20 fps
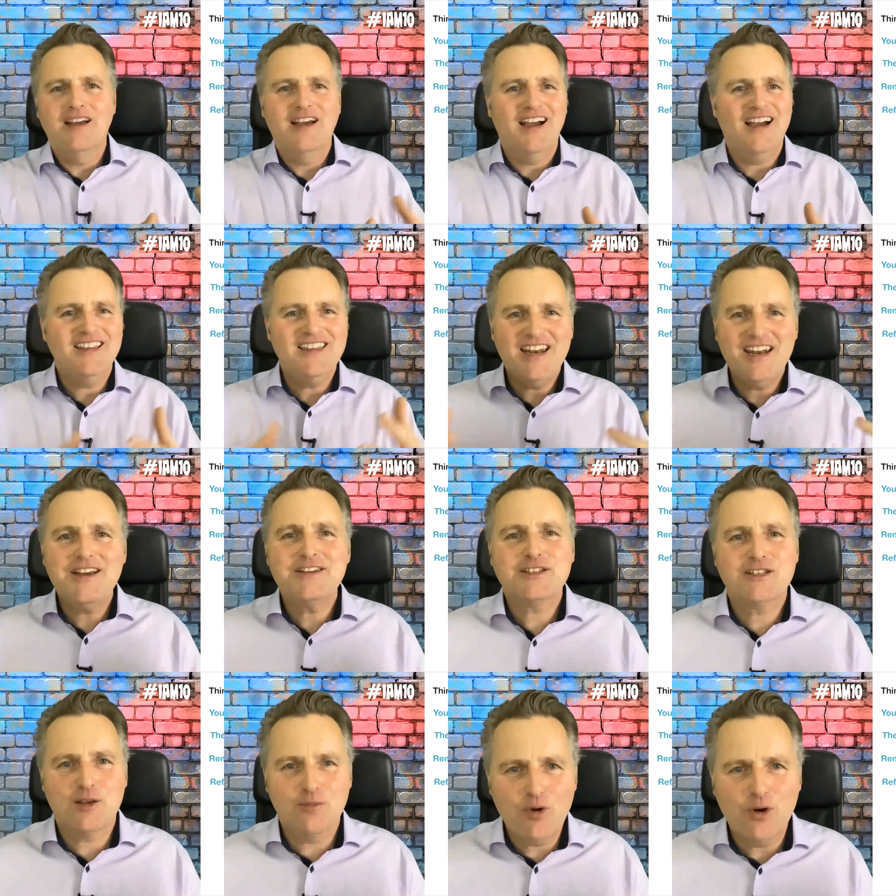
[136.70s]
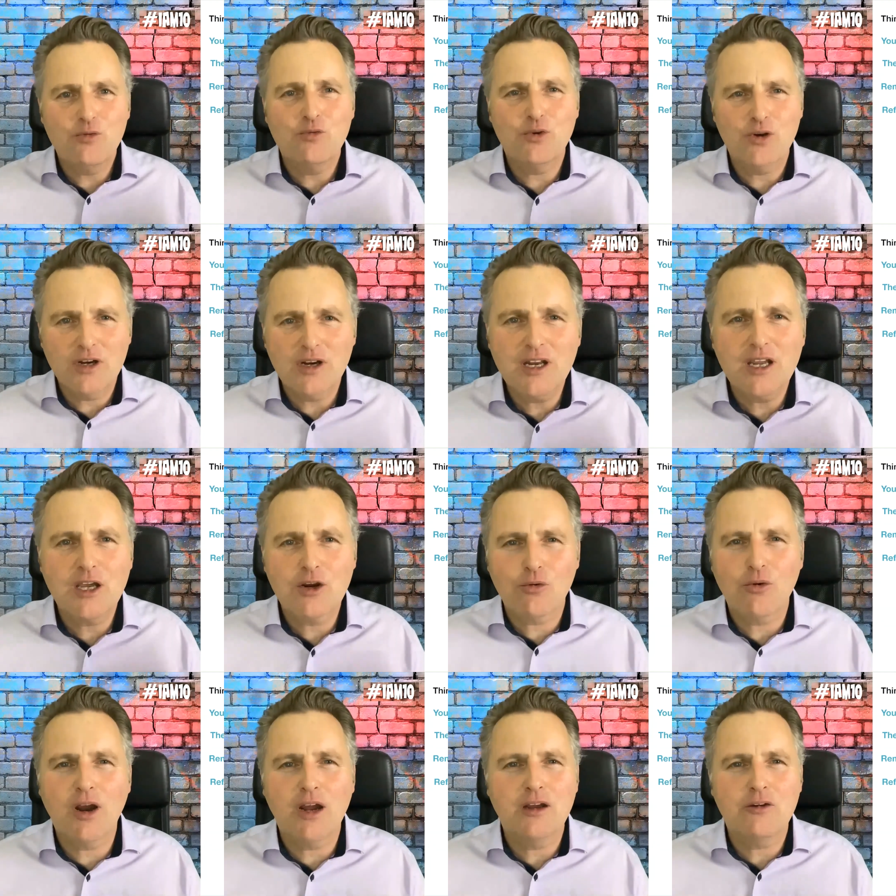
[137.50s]
and then ask them a really
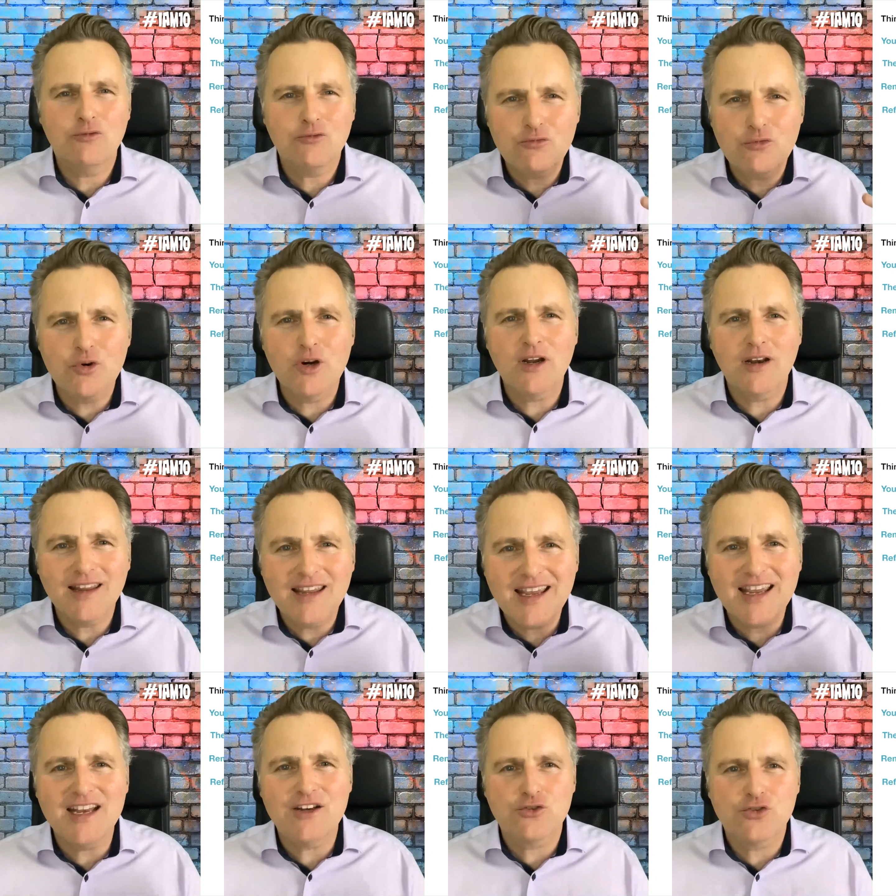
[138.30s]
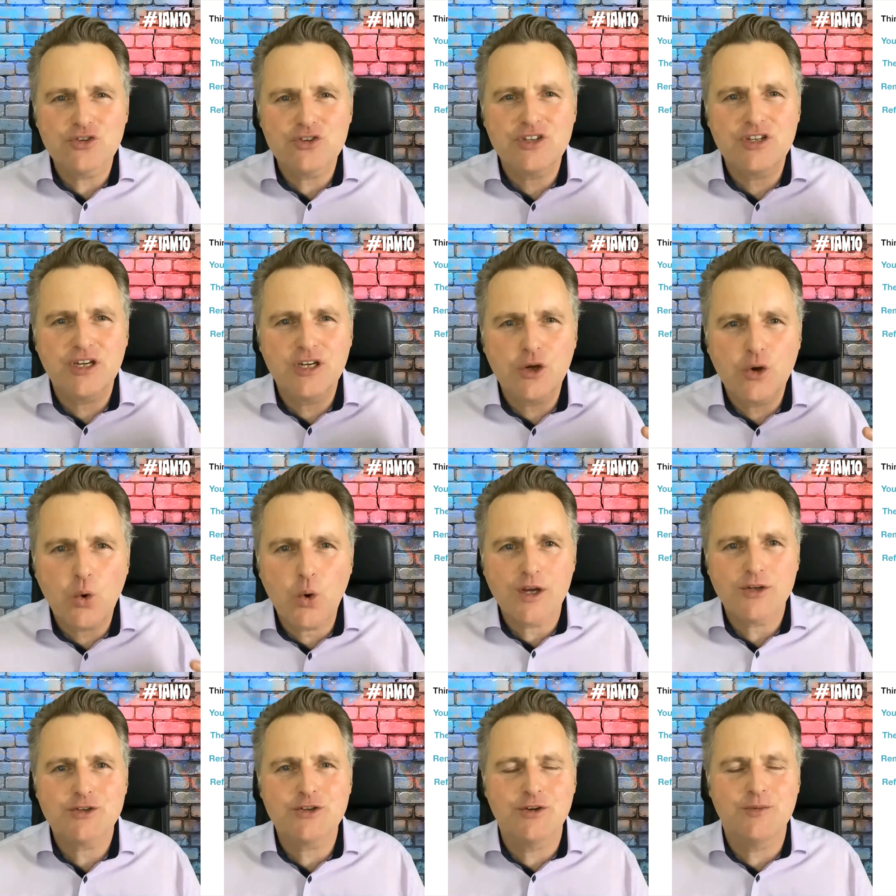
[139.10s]
great, really interested
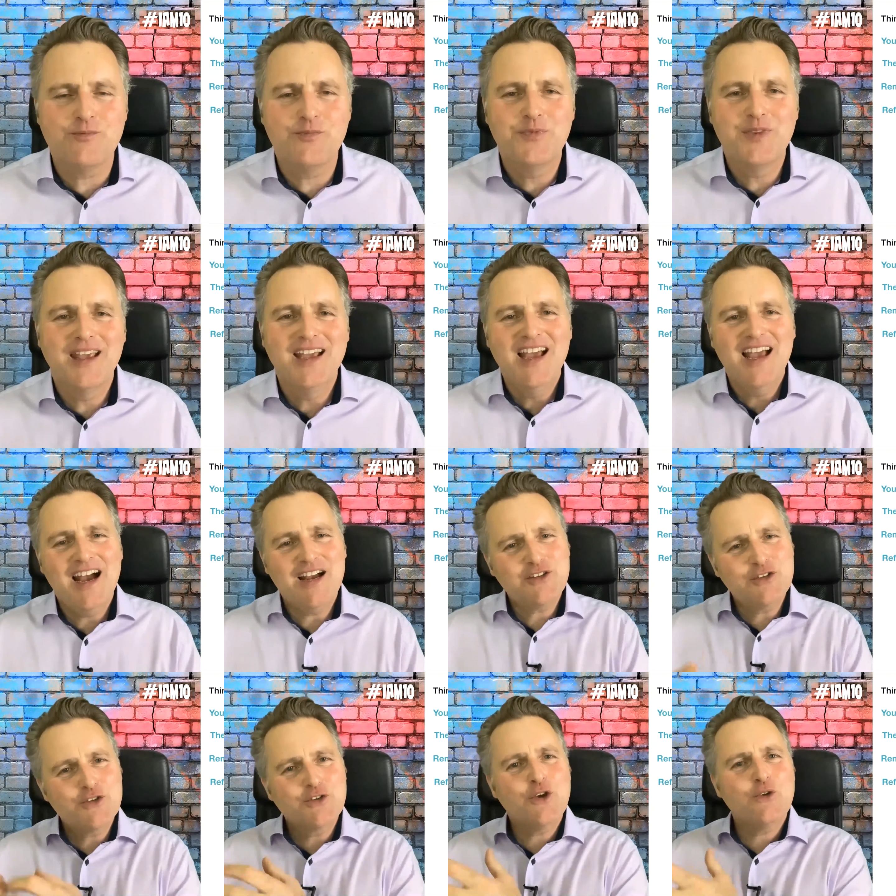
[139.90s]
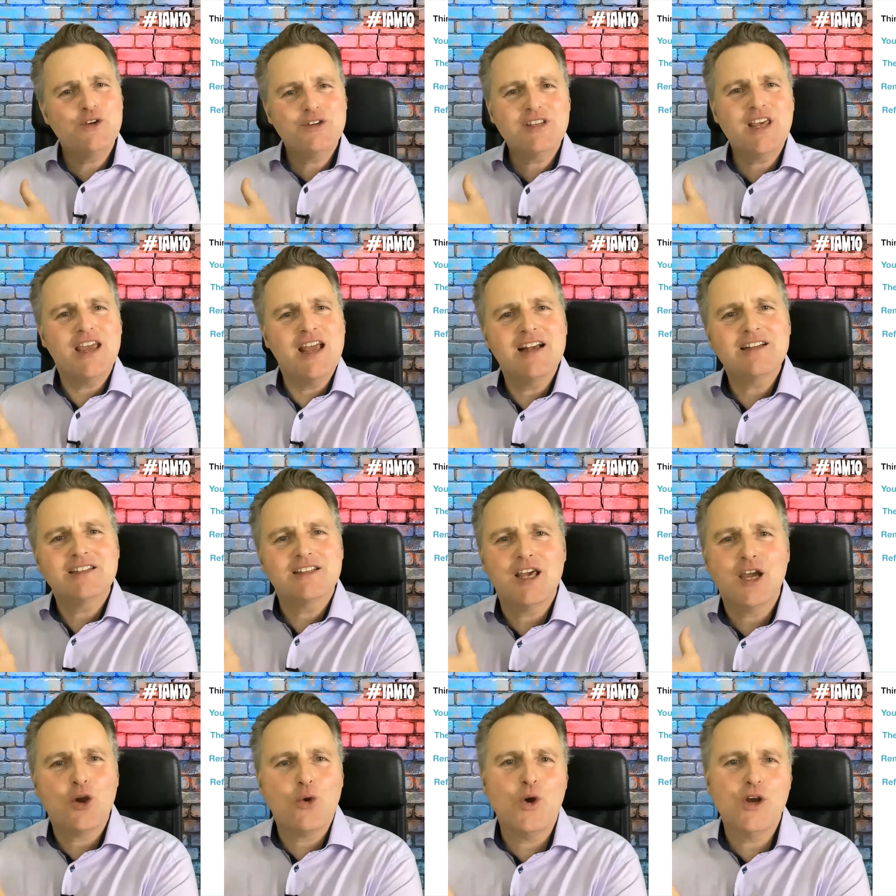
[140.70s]
question. As soon as they answer
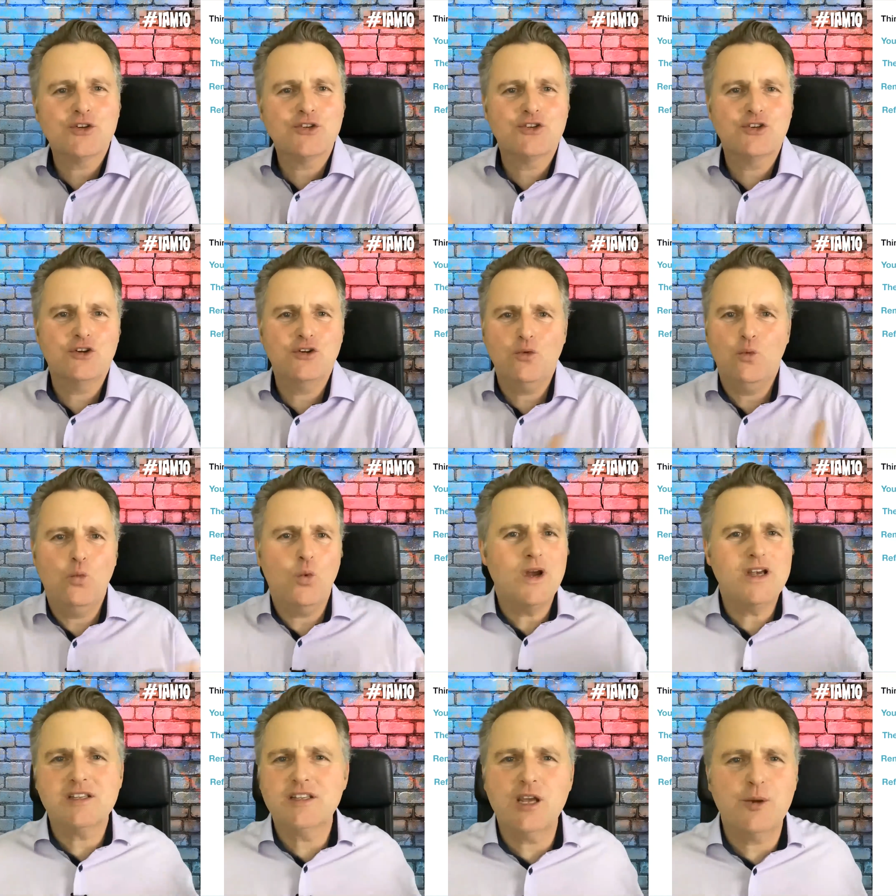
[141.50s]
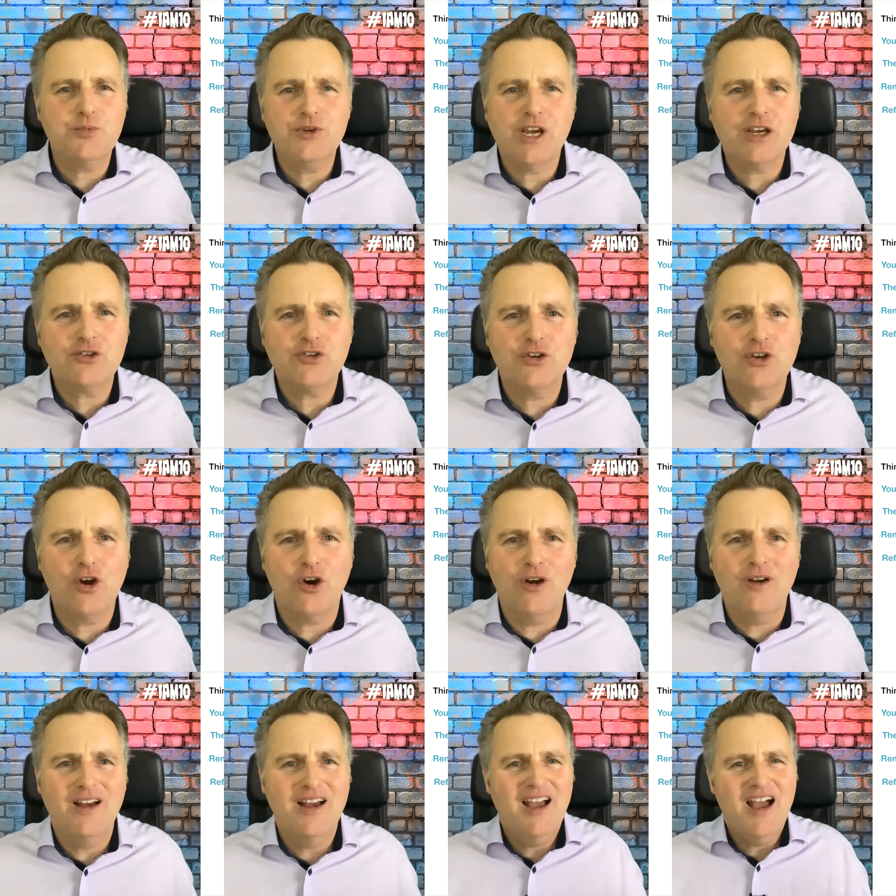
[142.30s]
that question, where's the objection
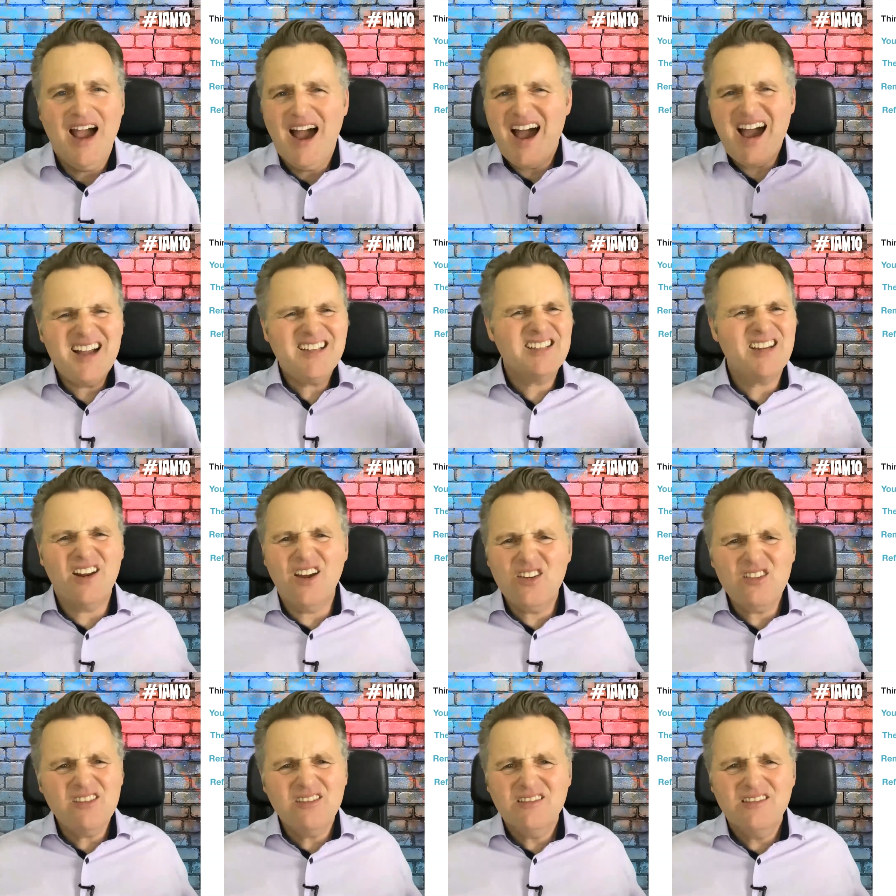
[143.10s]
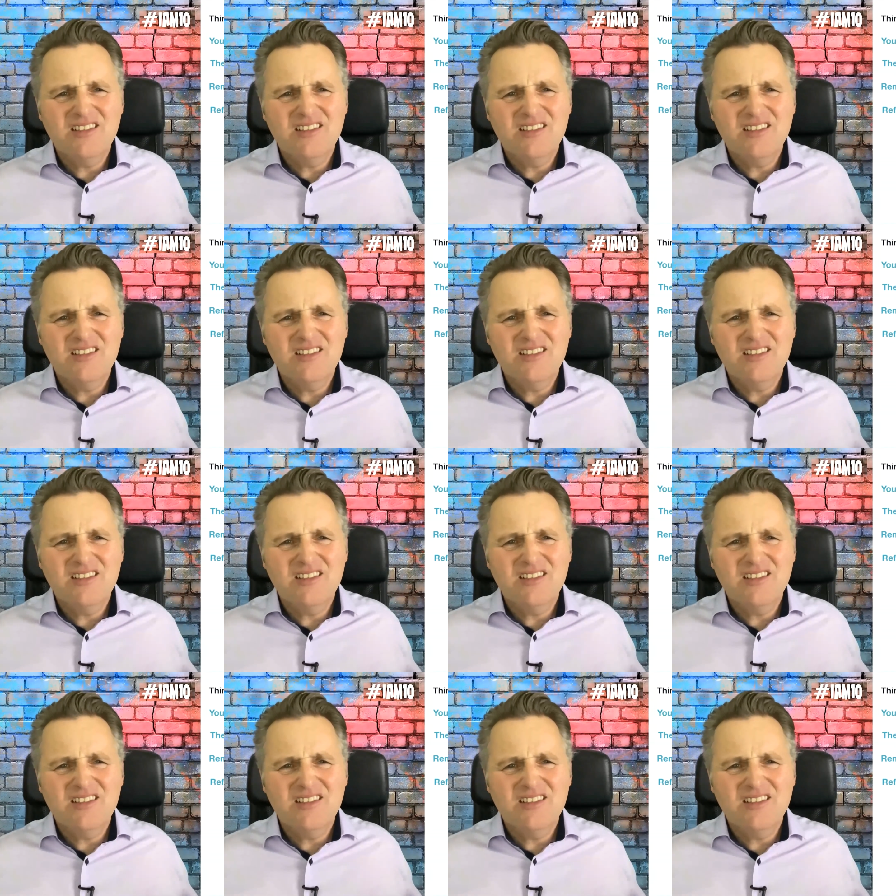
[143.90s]
gone? I don't know.